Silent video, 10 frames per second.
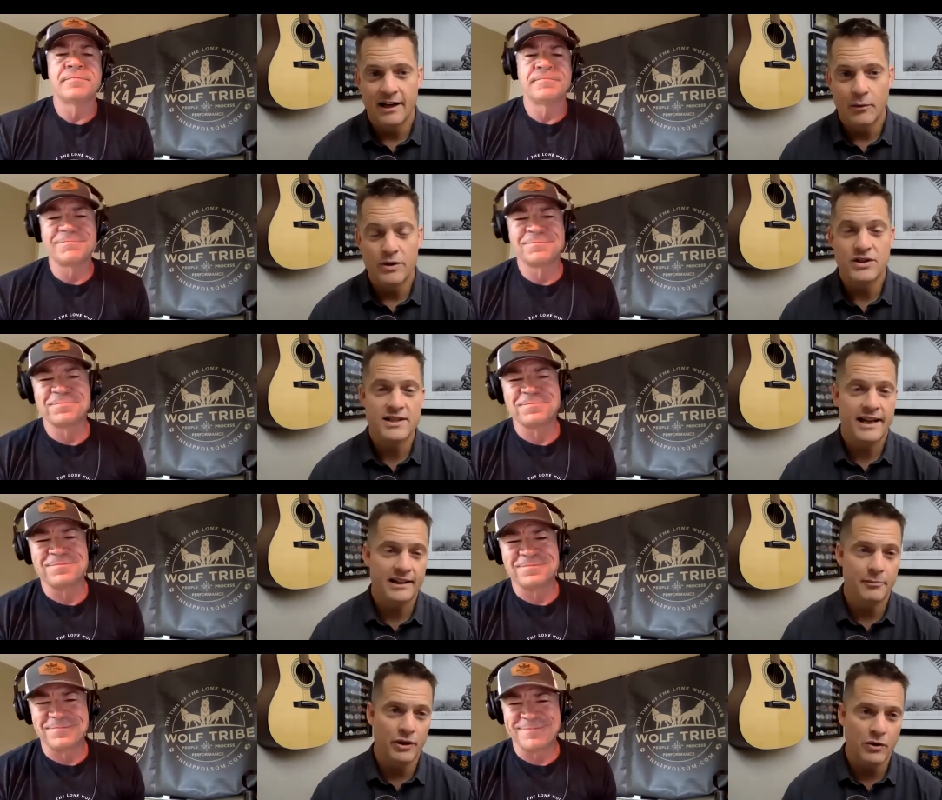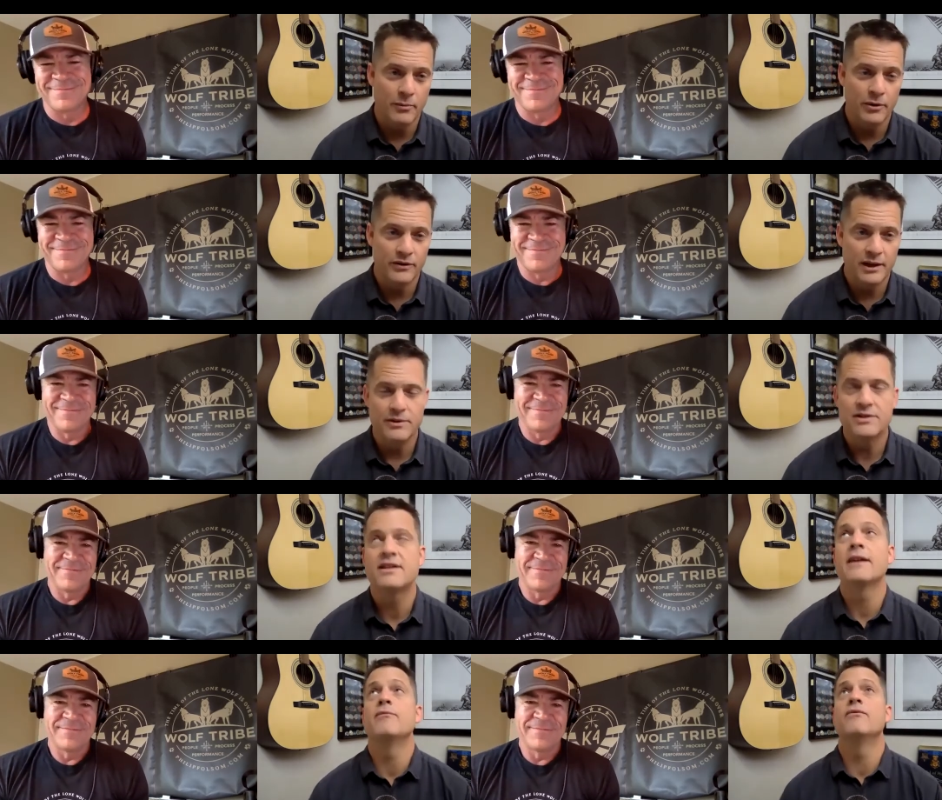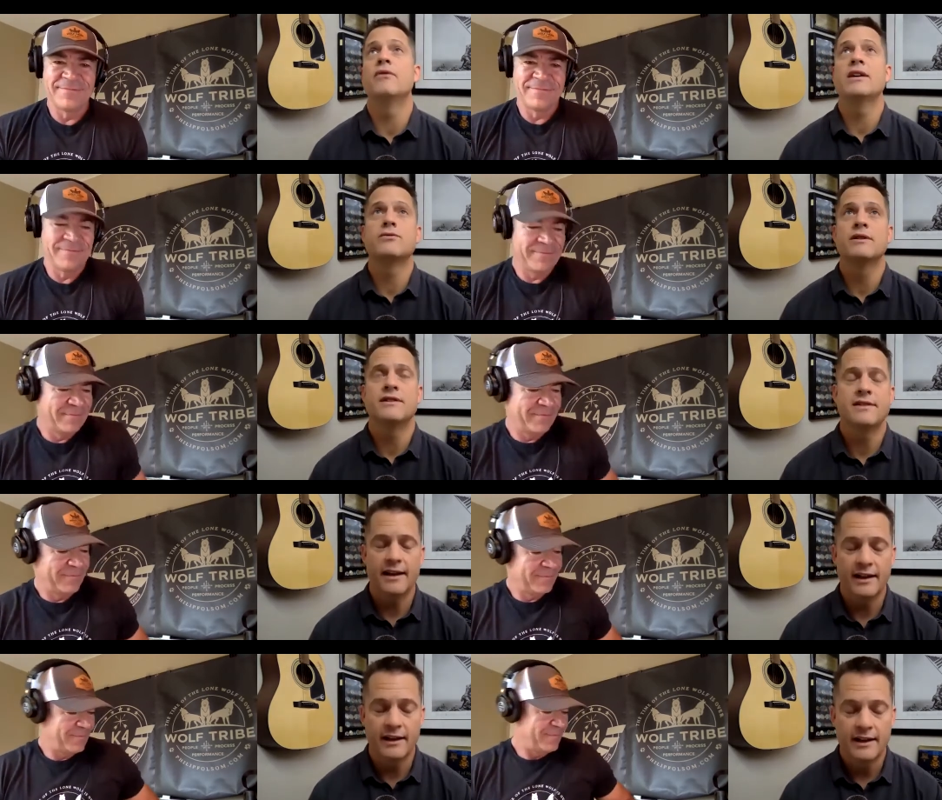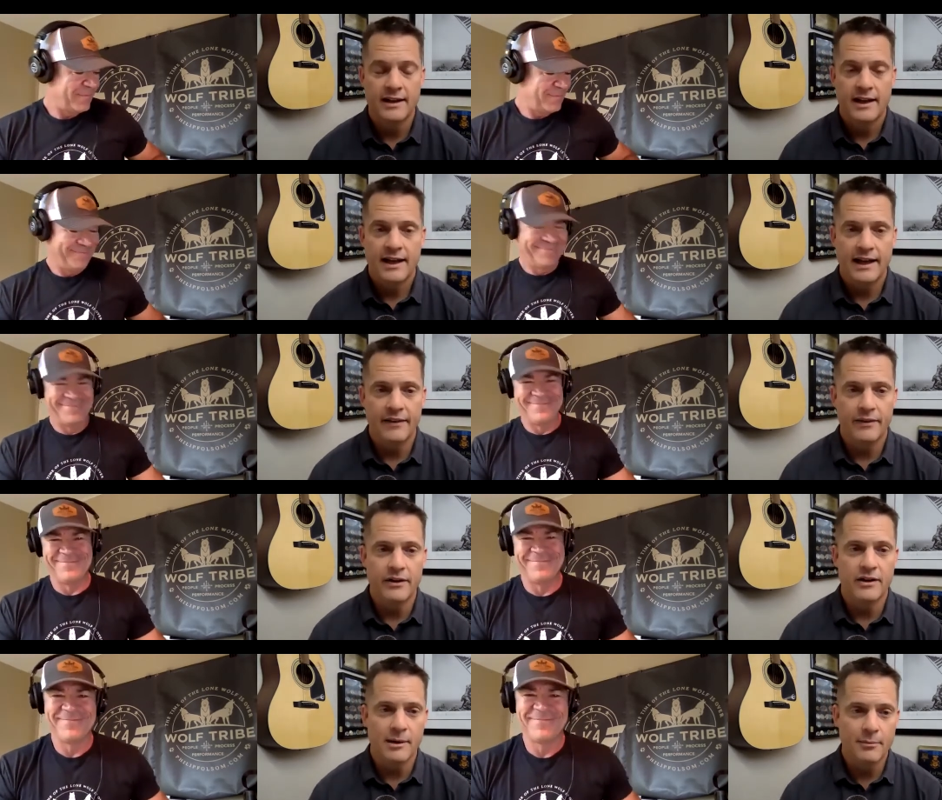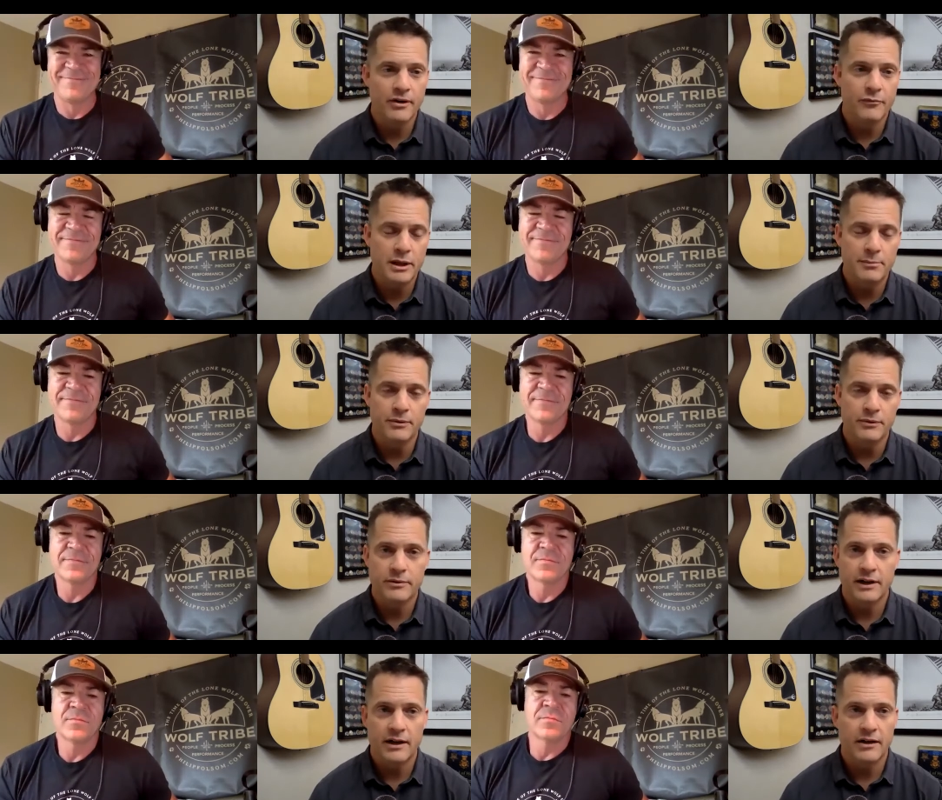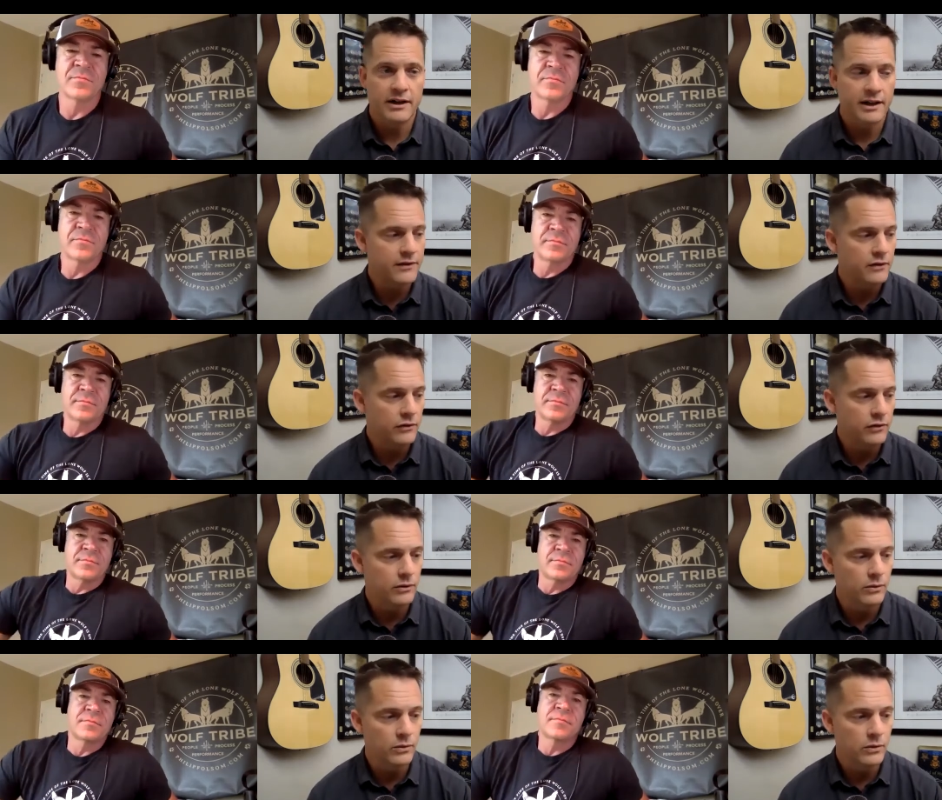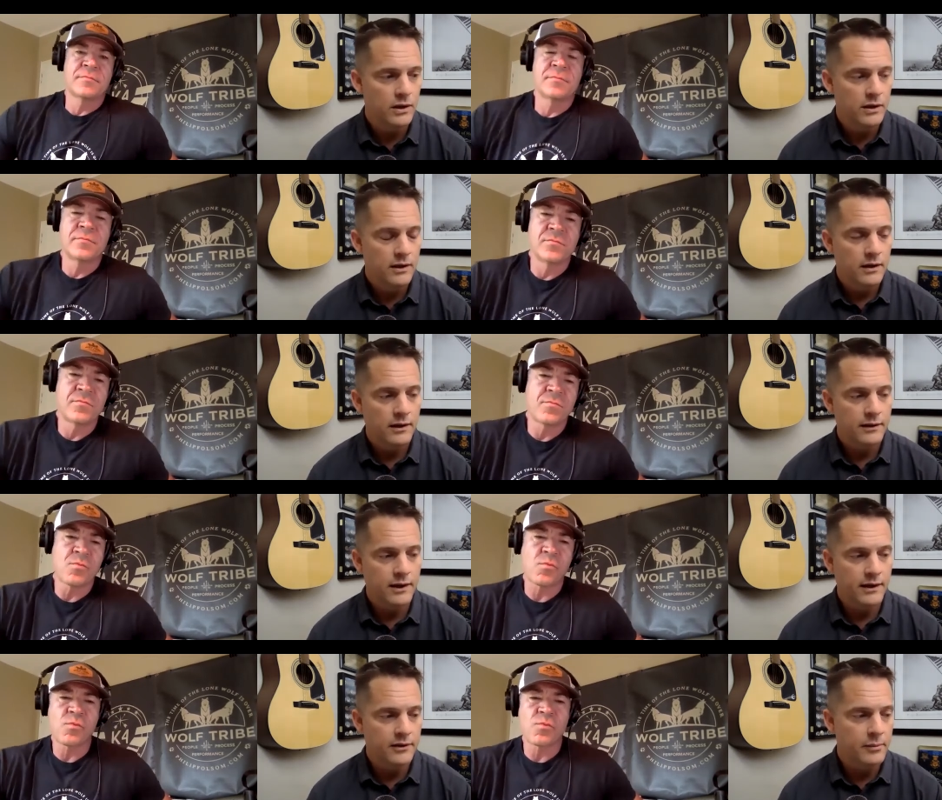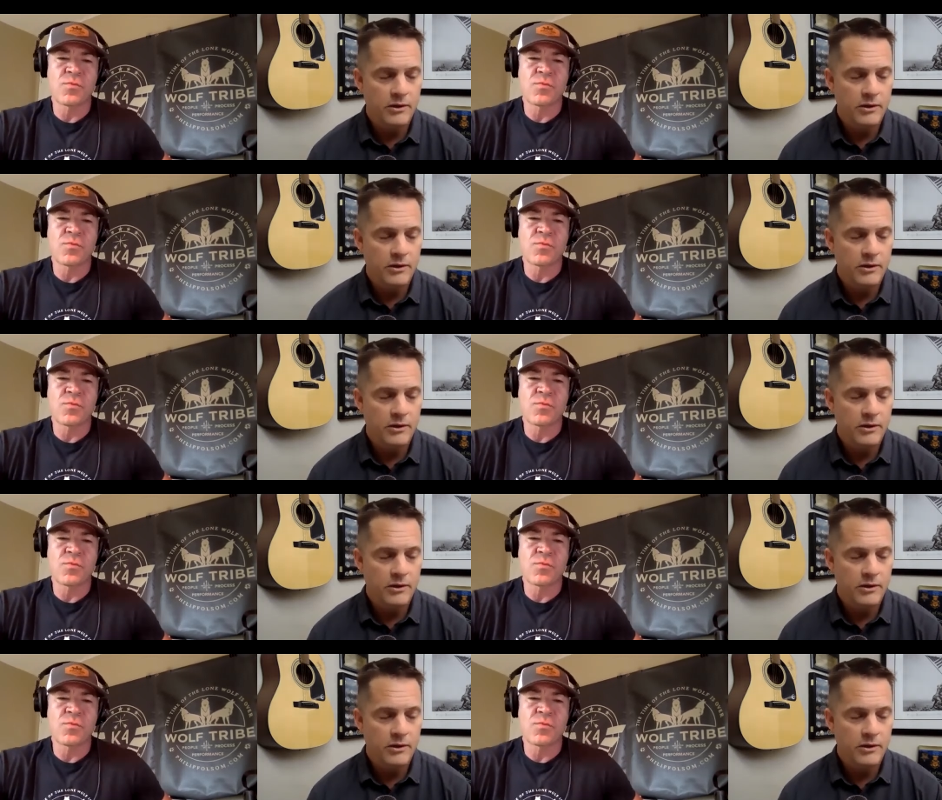Speaker 1: We just had the Marine Corps birthday. We just had Veterans Day. And the number of people you and I are connected to be